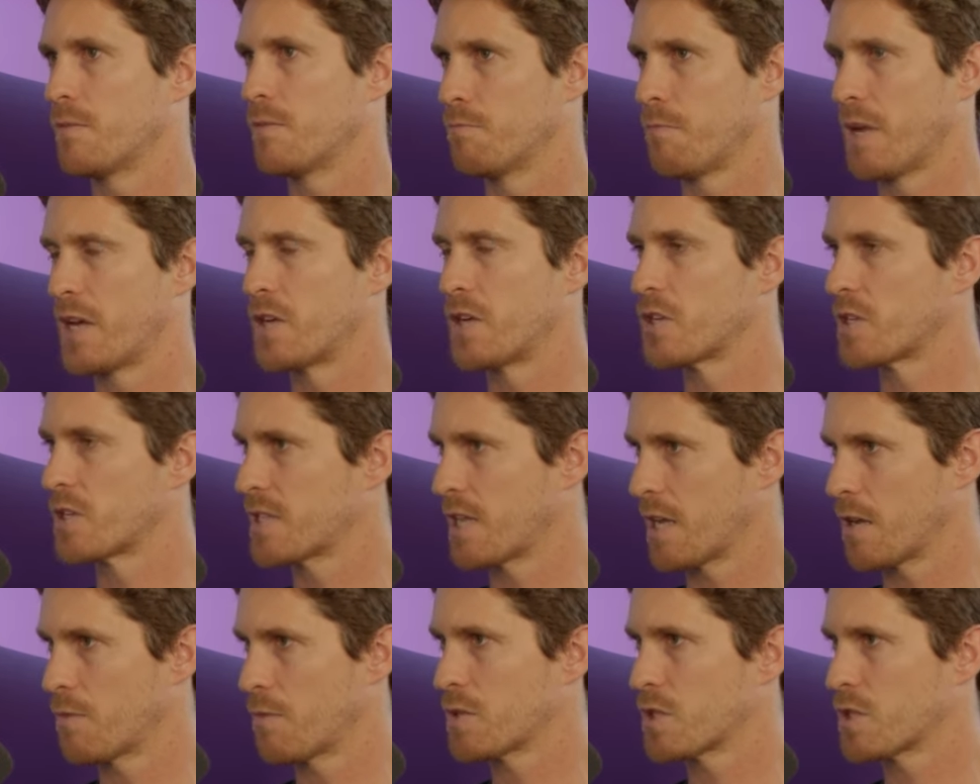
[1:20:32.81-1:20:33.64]
major
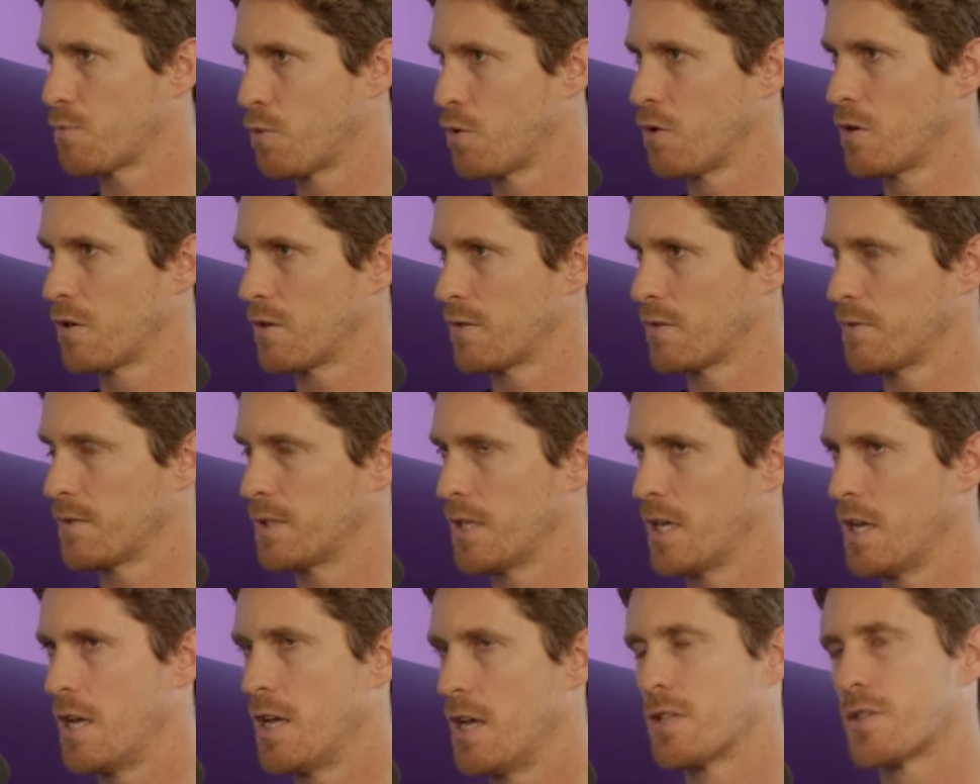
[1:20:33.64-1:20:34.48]
team sport,
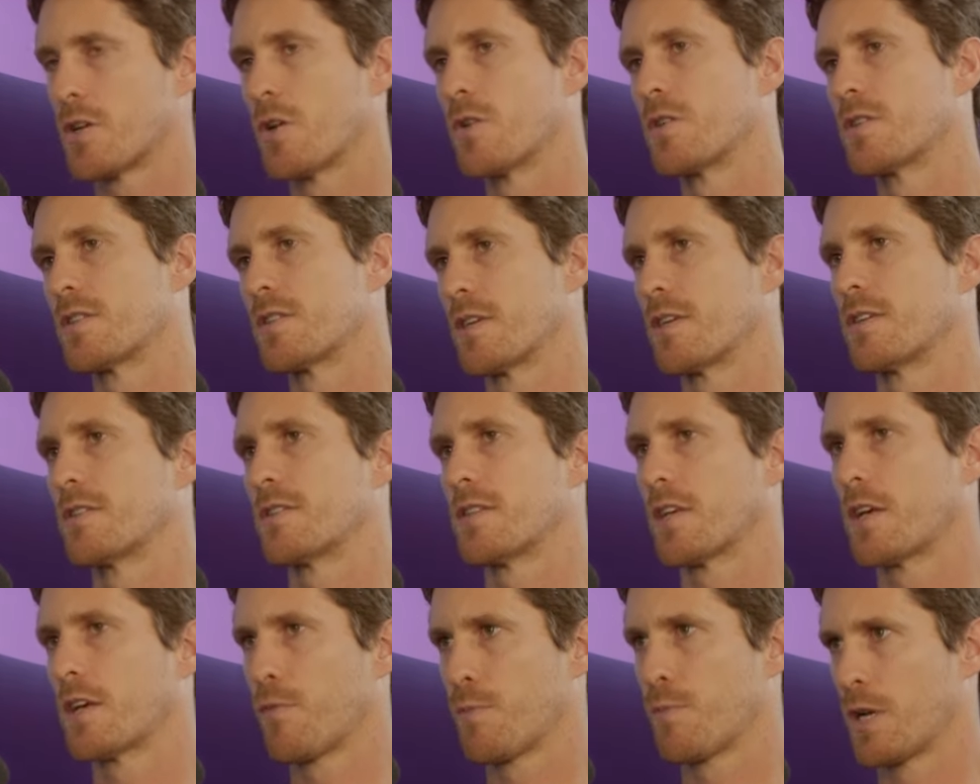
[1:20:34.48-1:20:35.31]
so to
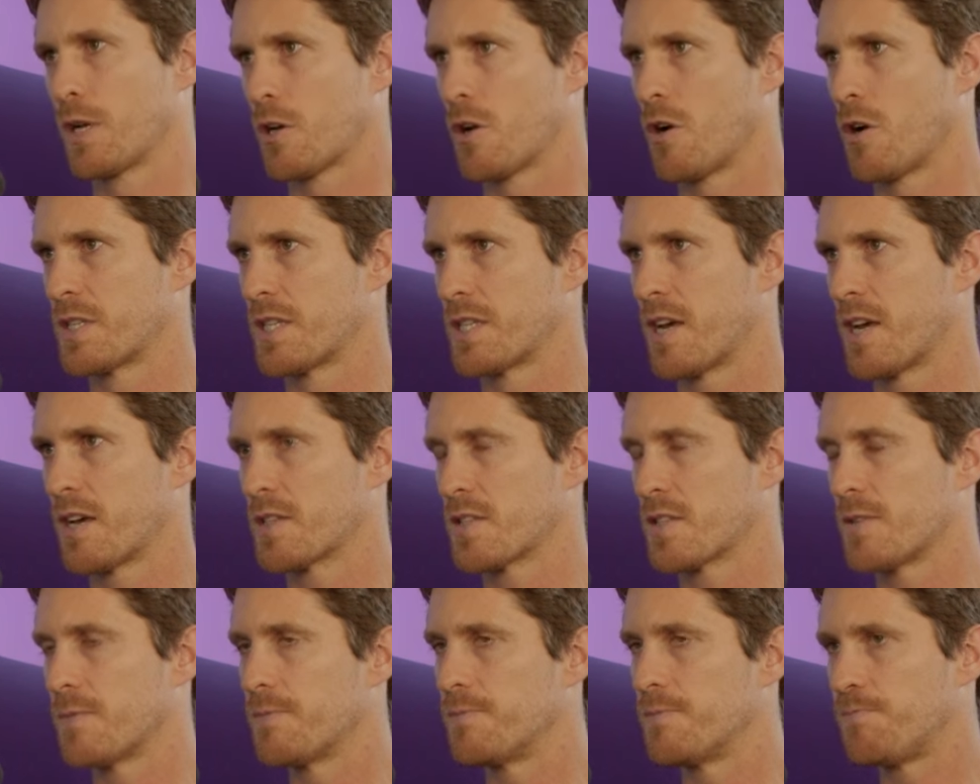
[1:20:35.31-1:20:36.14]
give a bit of context,